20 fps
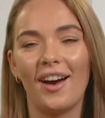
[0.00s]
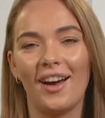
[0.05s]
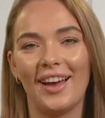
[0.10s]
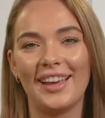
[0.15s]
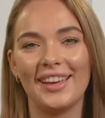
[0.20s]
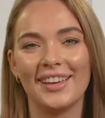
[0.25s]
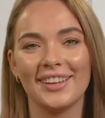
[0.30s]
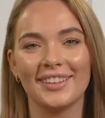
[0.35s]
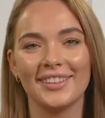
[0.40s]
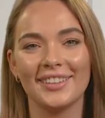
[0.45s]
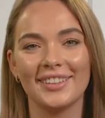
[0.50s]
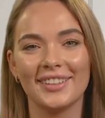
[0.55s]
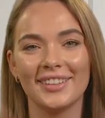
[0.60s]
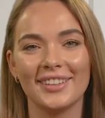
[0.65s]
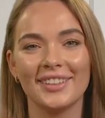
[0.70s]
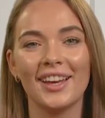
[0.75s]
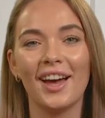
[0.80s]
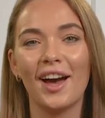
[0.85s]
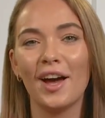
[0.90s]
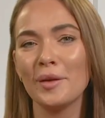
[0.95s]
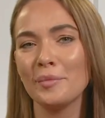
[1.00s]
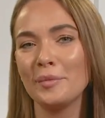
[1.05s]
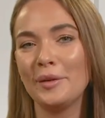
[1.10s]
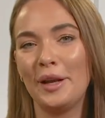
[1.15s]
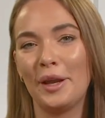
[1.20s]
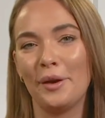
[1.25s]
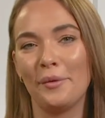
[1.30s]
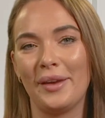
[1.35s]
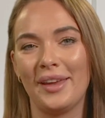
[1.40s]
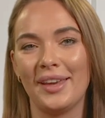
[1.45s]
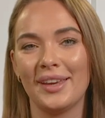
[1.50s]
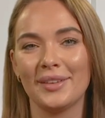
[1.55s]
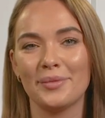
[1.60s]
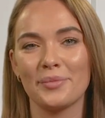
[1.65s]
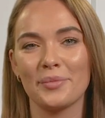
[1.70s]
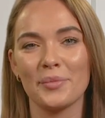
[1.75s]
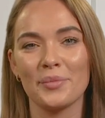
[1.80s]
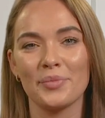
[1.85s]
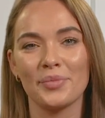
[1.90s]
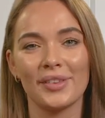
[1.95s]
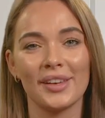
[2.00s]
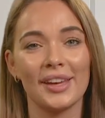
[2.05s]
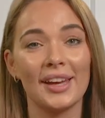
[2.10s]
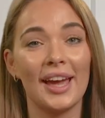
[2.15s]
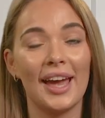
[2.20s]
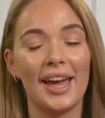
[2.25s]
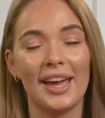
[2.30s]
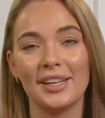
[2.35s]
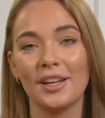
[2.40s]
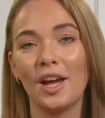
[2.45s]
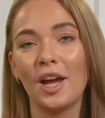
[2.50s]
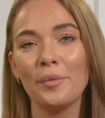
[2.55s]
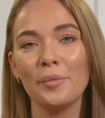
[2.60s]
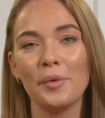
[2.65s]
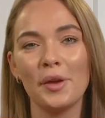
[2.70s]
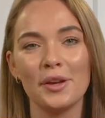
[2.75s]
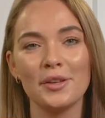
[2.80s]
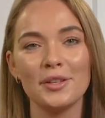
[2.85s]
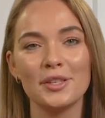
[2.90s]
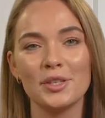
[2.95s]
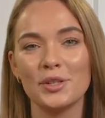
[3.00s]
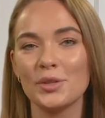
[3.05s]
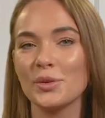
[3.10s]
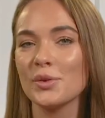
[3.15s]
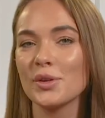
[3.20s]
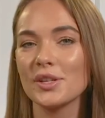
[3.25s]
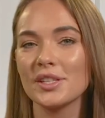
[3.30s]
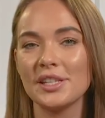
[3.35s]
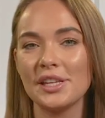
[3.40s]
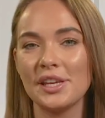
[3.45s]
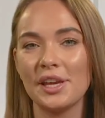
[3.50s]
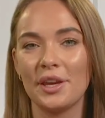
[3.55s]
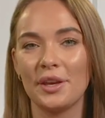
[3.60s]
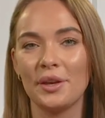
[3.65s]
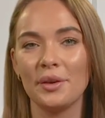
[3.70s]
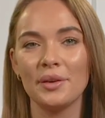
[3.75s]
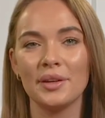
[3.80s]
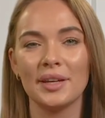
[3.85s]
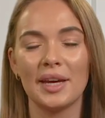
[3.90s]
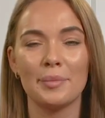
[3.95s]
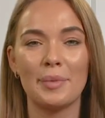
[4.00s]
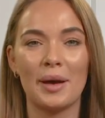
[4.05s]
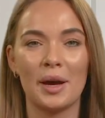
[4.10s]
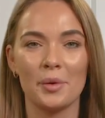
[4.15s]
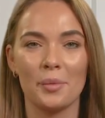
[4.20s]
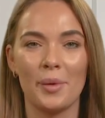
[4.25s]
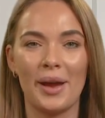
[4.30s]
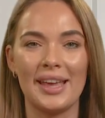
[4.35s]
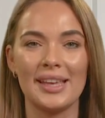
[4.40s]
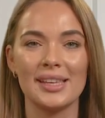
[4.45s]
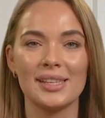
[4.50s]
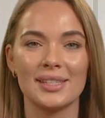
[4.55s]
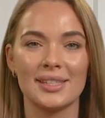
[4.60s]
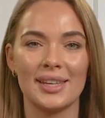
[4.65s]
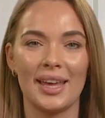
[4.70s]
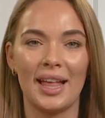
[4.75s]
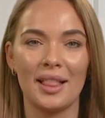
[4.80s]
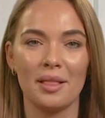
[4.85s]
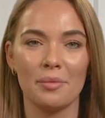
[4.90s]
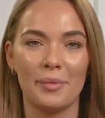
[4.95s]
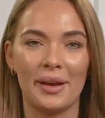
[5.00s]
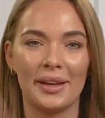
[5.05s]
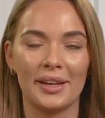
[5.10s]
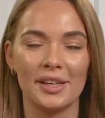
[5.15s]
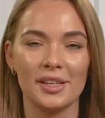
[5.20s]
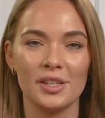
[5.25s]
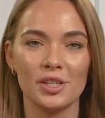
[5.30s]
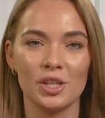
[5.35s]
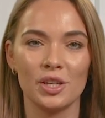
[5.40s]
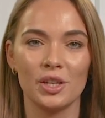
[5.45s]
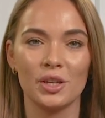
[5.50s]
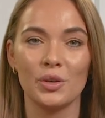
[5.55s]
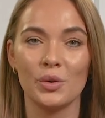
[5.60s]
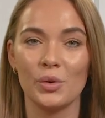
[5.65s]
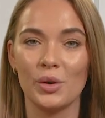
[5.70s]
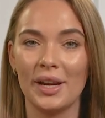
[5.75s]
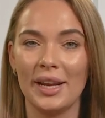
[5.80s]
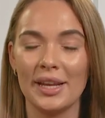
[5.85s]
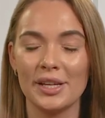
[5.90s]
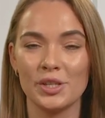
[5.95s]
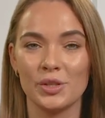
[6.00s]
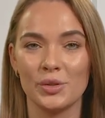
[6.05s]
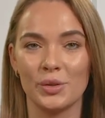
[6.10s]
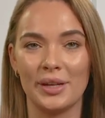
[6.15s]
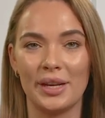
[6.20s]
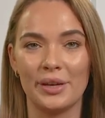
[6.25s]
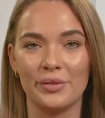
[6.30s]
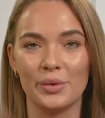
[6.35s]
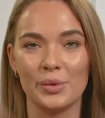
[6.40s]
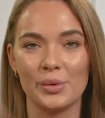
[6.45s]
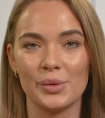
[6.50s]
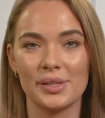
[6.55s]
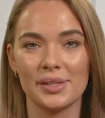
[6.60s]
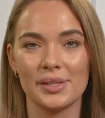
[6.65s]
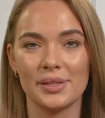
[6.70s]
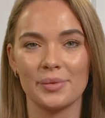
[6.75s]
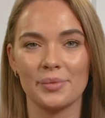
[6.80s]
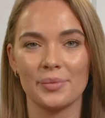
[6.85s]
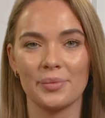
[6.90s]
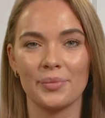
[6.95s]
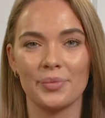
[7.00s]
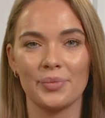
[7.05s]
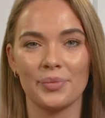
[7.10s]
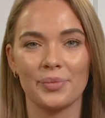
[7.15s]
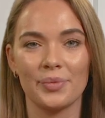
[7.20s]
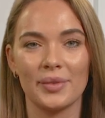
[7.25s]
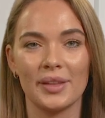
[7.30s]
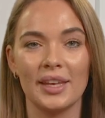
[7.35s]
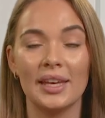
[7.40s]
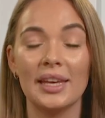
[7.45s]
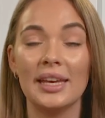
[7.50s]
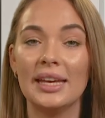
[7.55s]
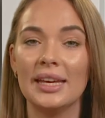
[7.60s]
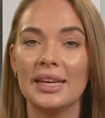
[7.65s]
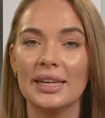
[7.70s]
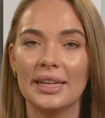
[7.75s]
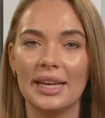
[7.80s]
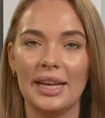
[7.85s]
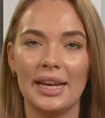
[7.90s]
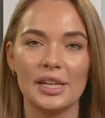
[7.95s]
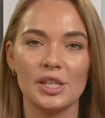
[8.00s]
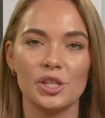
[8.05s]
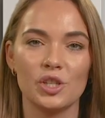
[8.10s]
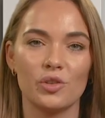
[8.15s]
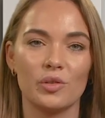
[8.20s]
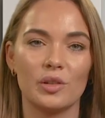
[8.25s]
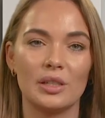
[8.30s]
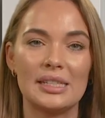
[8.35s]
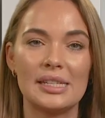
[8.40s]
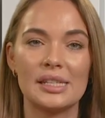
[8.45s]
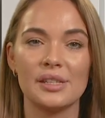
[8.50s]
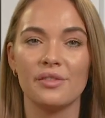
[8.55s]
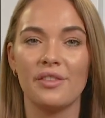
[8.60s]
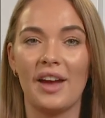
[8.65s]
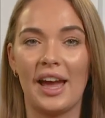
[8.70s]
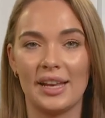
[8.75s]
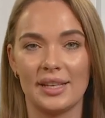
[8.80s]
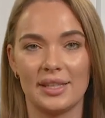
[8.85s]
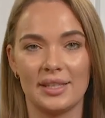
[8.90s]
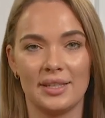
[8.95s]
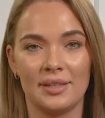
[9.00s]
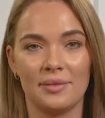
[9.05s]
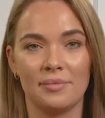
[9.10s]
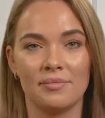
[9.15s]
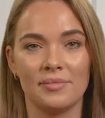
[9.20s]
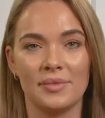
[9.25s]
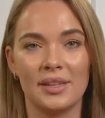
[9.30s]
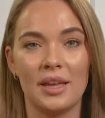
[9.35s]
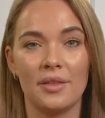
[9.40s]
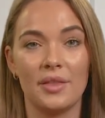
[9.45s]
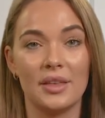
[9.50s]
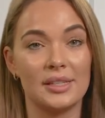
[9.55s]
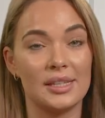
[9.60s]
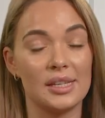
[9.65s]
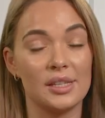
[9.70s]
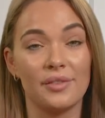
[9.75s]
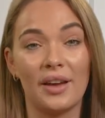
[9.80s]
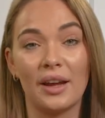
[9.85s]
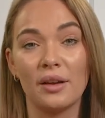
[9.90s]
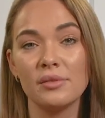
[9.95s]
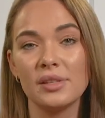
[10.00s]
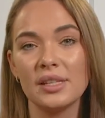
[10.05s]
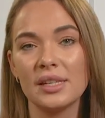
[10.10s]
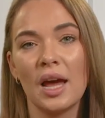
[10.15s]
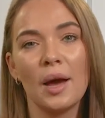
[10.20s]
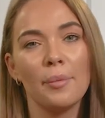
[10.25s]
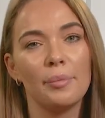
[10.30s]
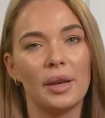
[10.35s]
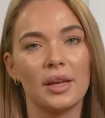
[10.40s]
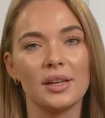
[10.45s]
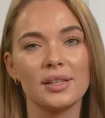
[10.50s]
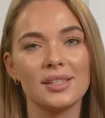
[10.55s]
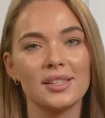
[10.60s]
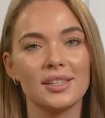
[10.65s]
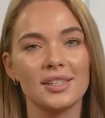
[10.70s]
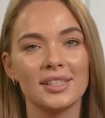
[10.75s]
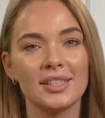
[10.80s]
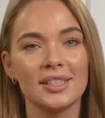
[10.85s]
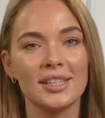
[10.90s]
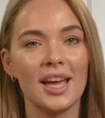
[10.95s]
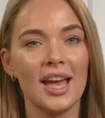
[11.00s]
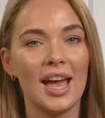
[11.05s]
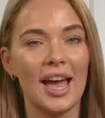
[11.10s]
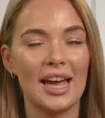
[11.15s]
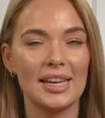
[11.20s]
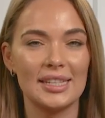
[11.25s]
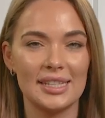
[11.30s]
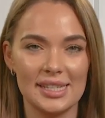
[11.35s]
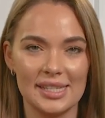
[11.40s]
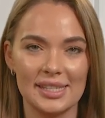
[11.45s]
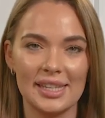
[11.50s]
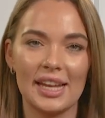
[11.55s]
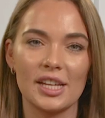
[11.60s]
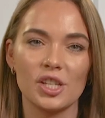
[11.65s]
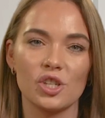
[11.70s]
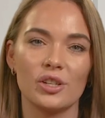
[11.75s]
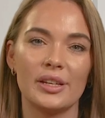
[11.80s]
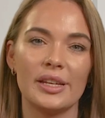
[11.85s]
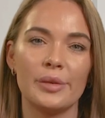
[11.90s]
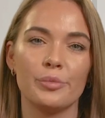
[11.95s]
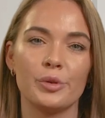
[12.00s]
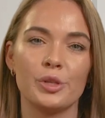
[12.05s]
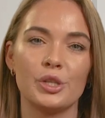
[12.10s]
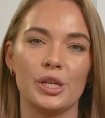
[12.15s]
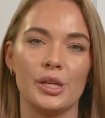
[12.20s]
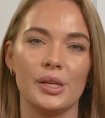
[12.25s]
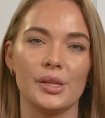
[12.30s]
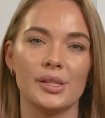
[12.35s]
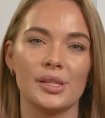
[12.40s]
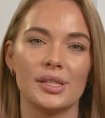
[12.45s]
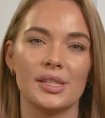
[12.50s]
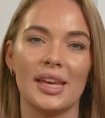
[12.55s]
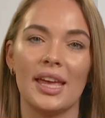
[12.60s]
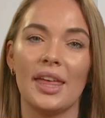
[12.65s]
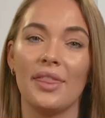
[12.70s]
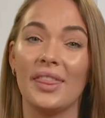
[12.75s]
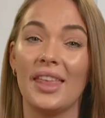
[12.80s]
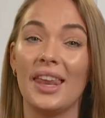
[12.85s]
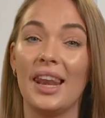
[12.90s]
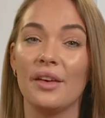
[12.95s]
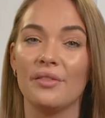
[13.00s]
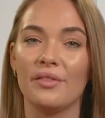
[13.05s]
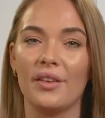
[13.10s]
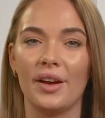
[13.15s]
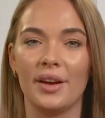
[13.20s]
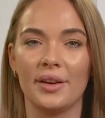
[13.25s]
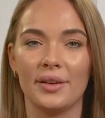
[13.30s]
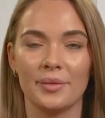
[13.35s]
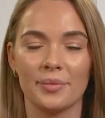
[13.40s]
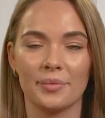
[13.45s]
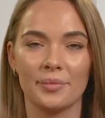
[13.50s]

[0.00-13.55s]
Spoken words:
Hi, I'm Chloe, and I'm going to talk to you about ways to help manage your cholesterol levels. Cholesterol is fat that is found in our blood and is naturally produced in the liver.